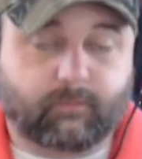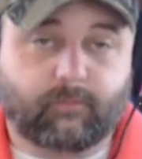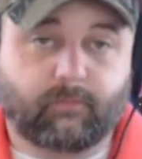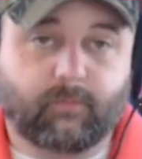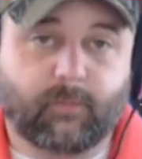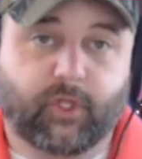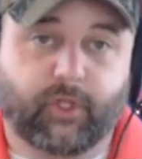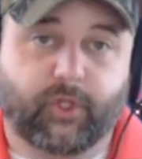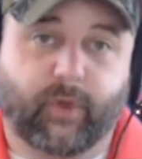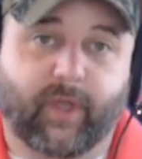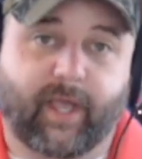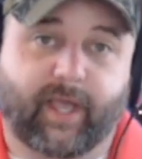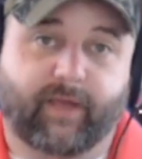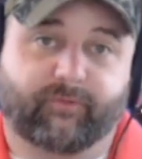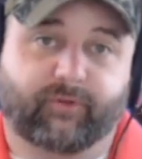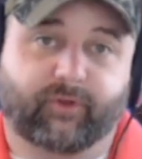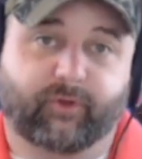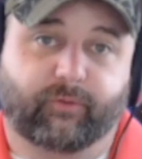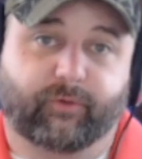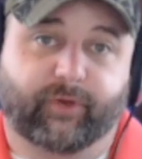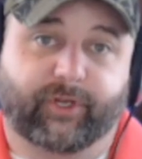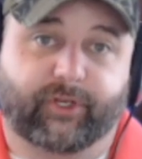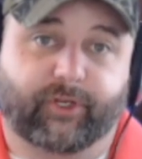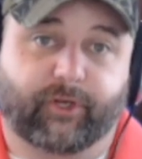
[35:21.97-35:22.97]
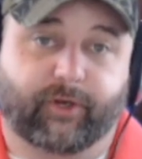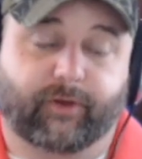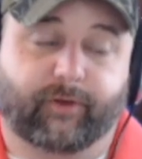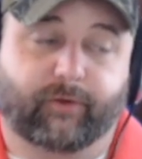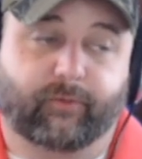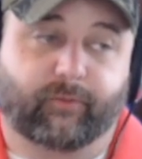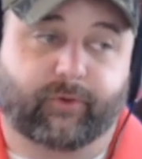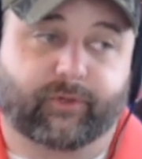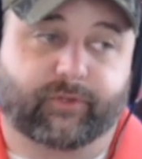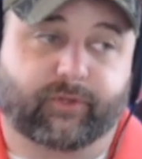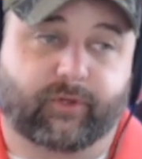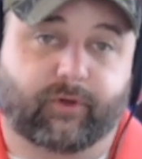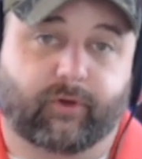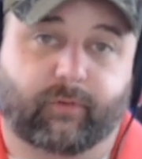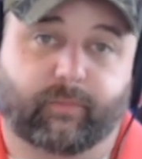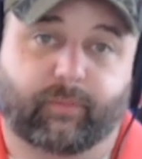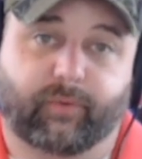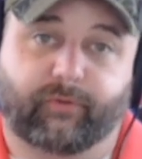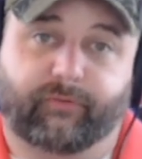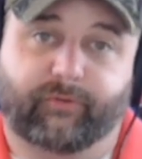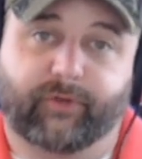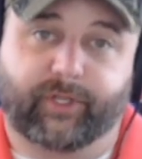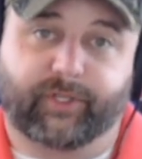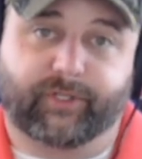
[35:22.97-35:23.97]
you have to return what's called
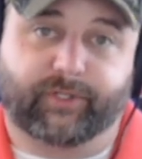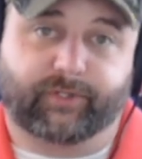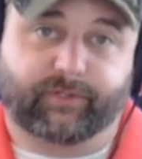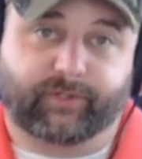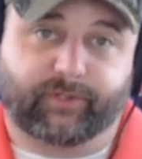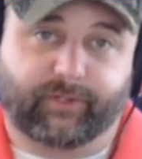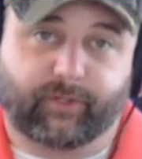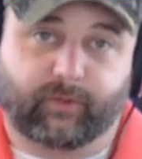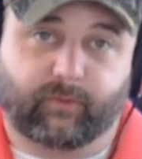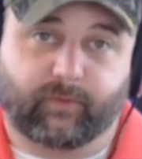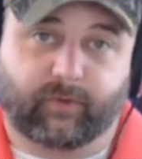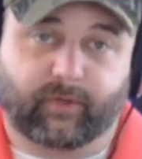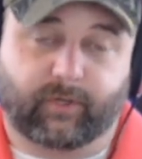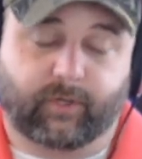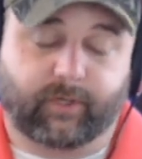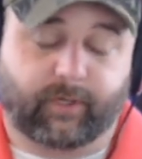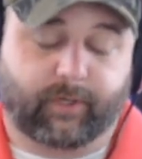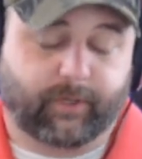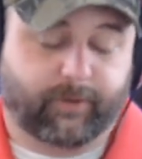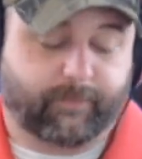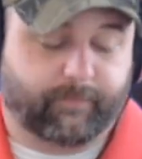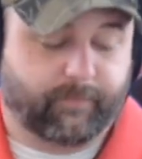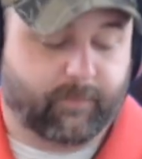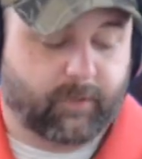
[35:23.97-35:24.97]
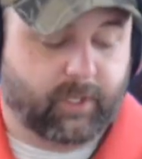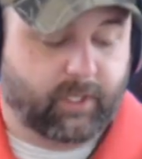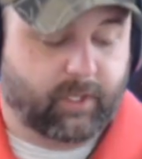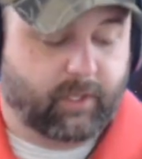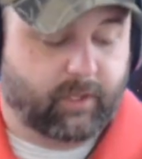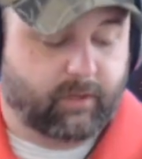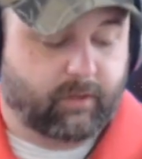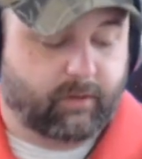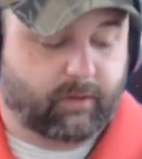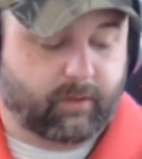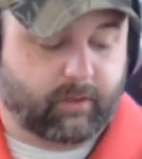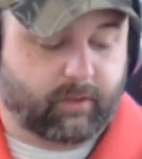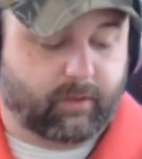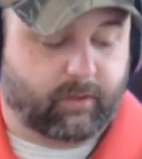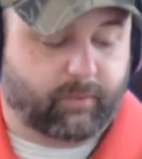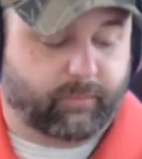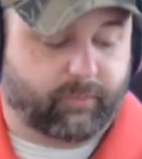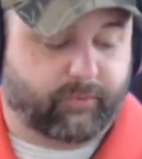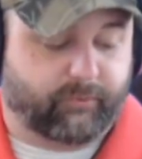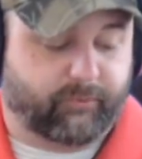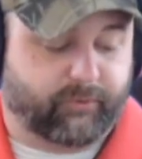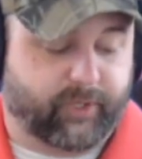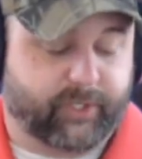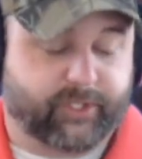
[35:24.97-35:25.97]
proficiency work. The
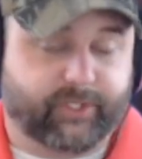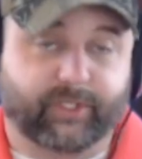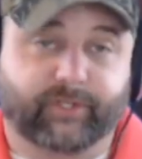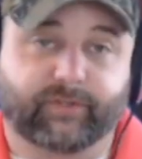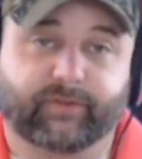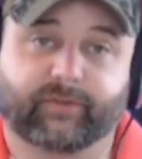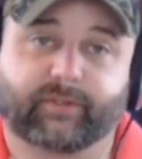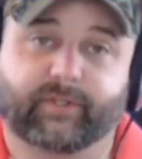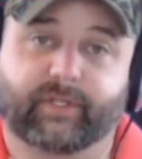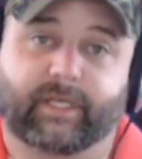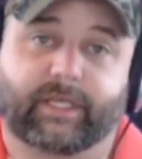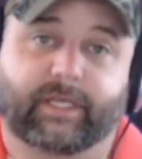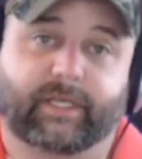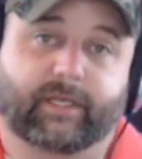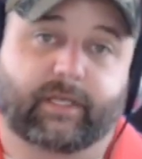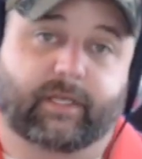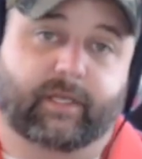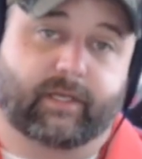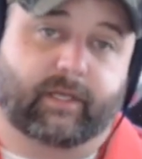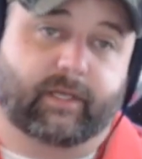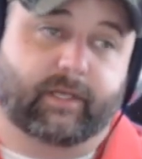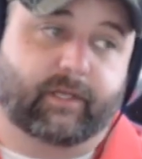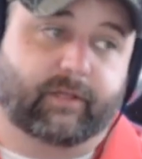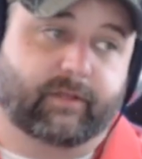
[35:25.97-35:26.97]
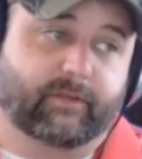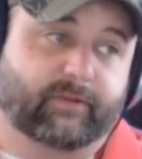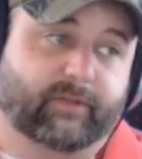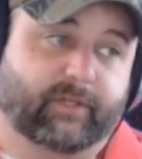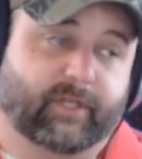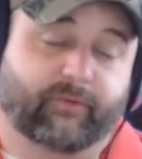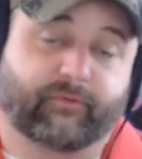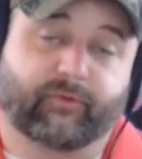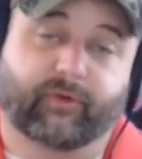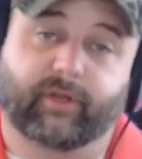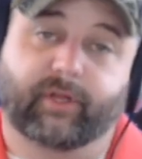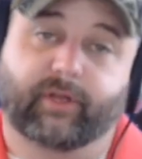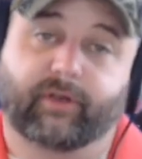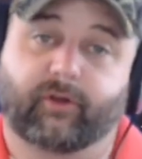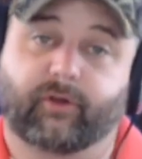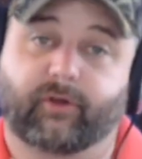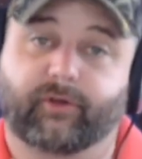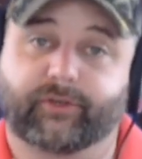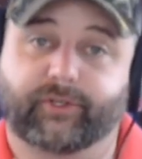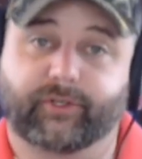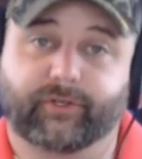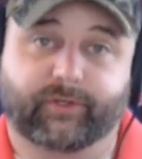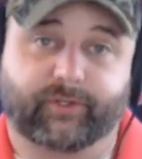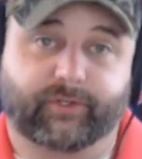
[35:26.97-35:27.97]
proficiency is different in all
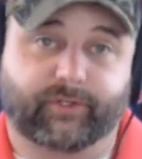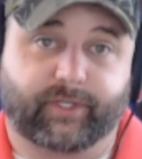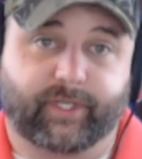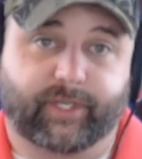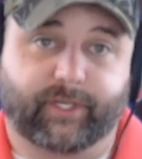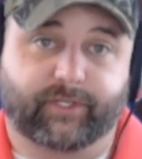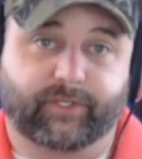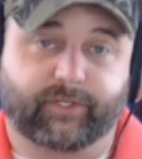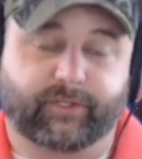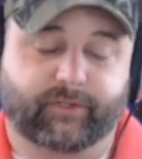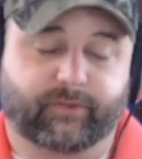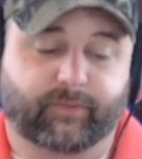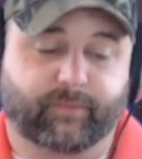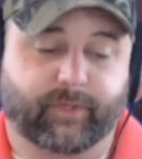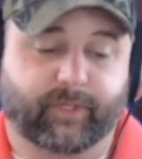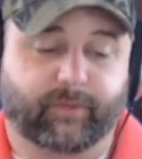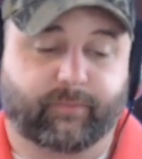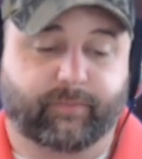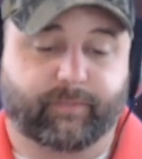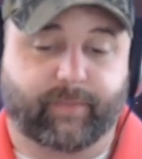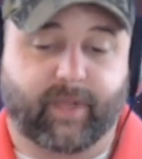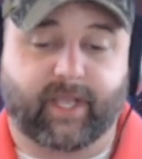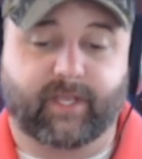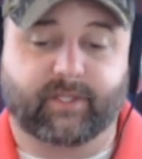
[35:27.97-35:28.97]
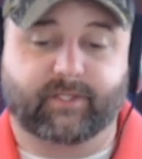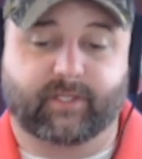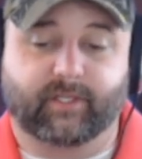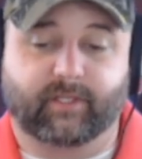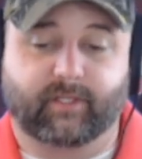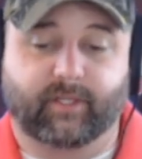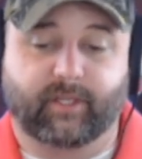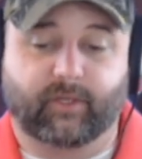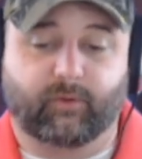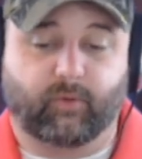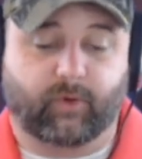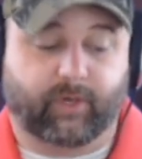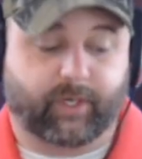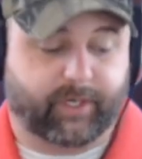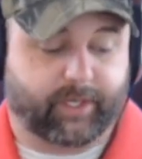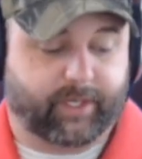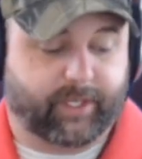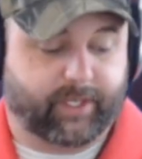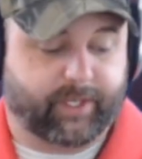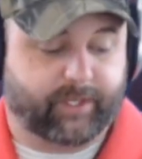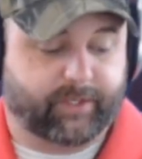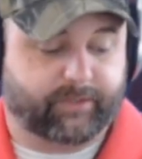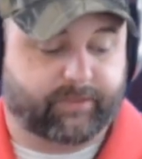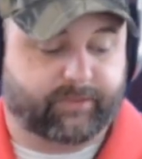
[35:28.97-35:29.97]
jurisdictions, but basically what it
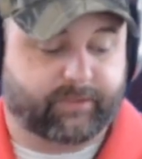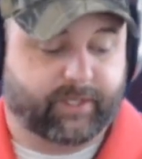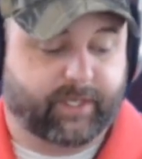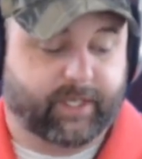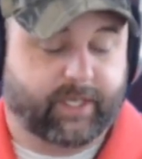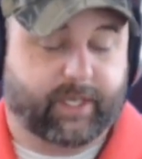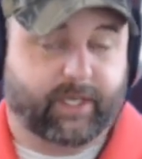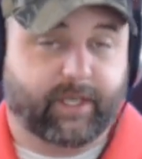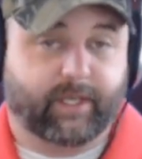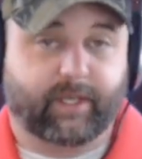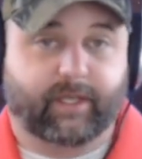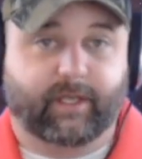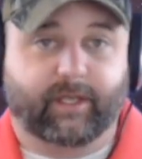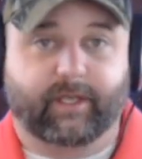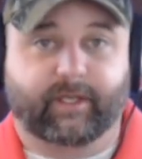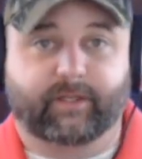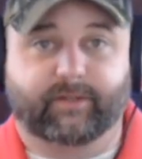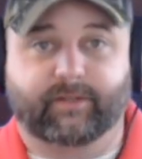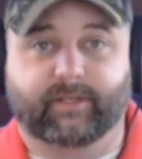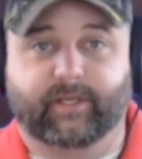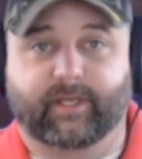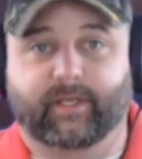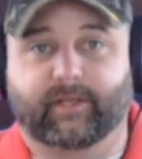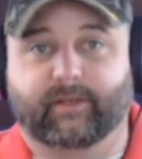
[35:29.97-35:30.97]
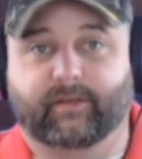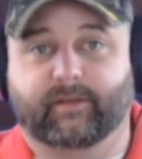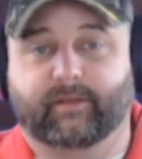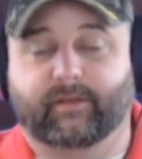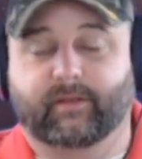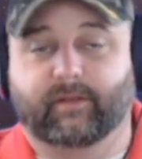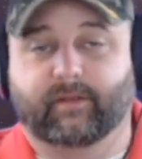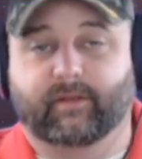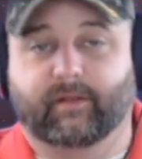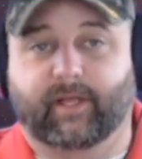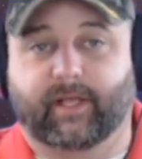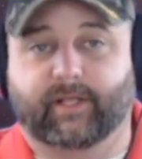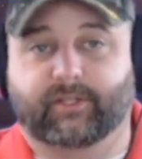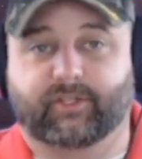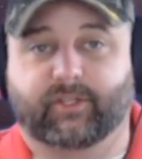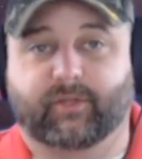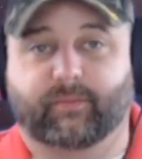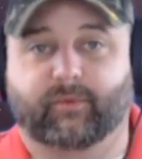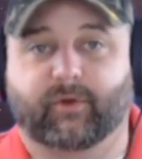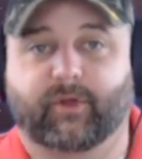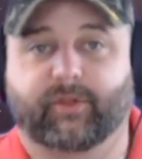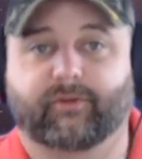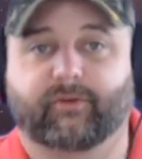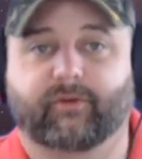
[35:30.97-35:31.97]
is it lets the
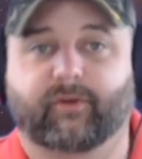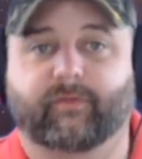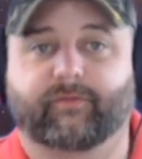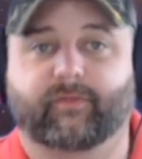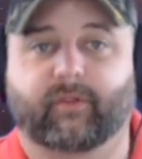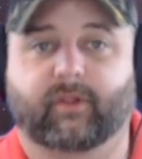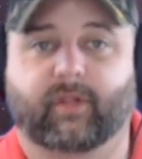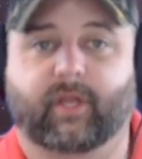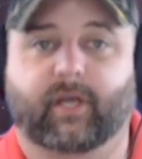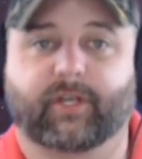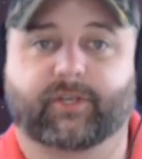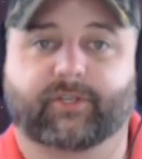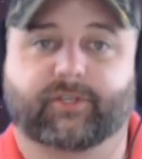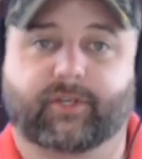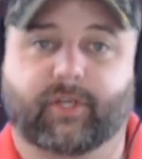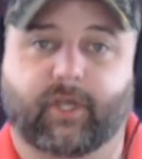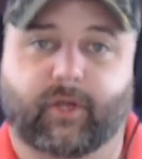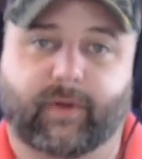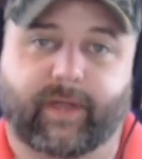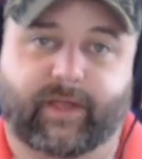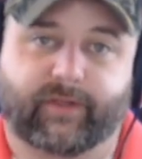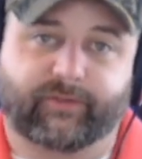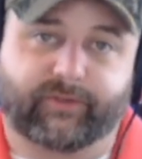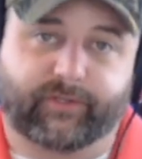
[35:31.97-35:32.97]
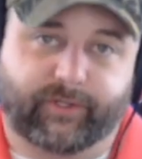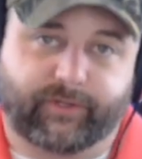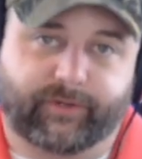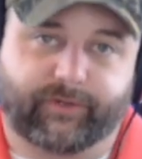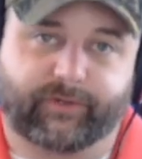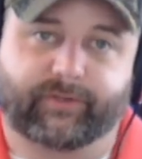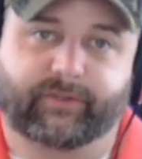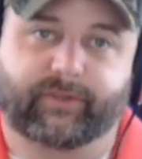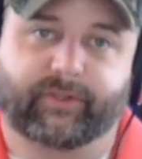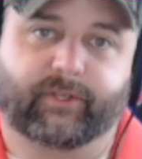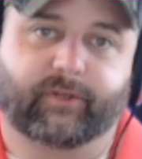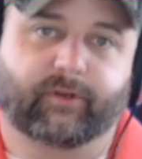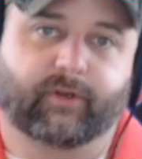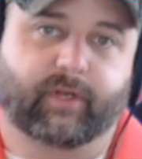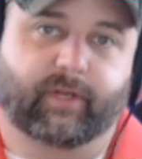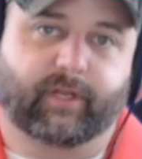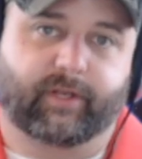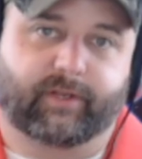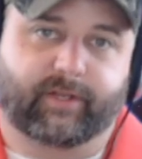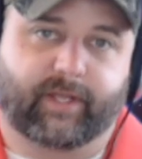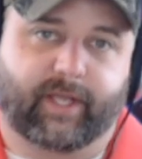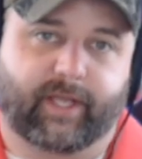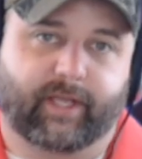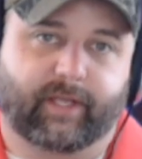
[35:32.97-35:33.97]
brethren of the lodge know how seriously you're going to
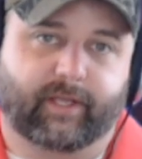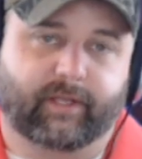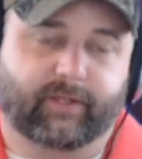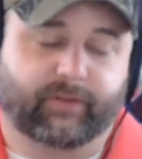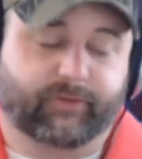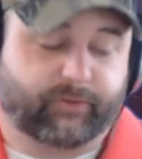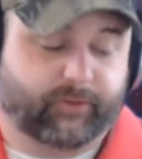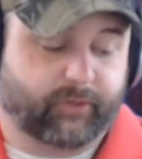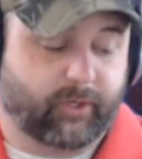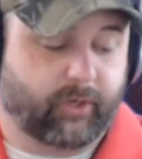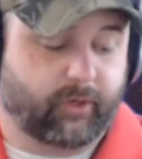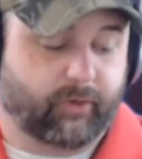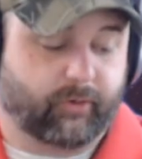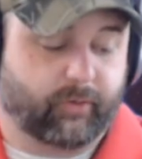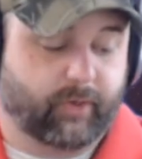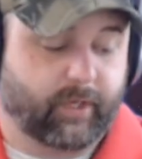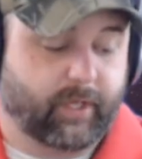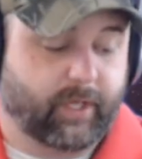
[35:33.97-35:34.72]
take it. So